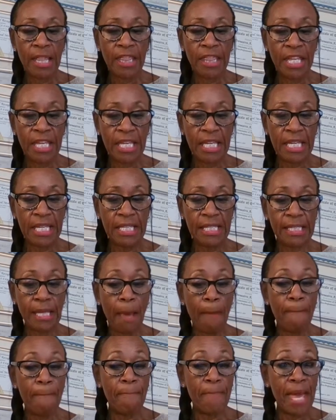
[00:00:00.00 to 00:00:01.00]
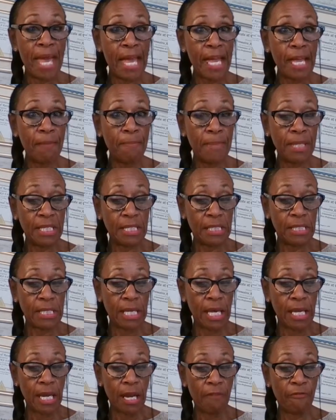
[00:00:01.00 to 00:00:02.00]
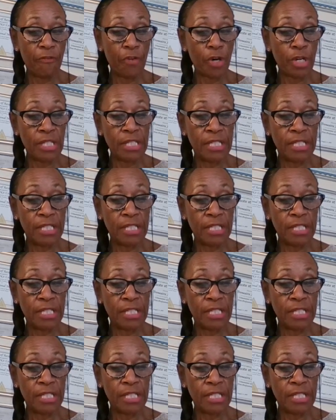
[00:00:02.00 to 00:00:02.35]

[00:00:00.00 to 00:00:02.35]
These may be set up for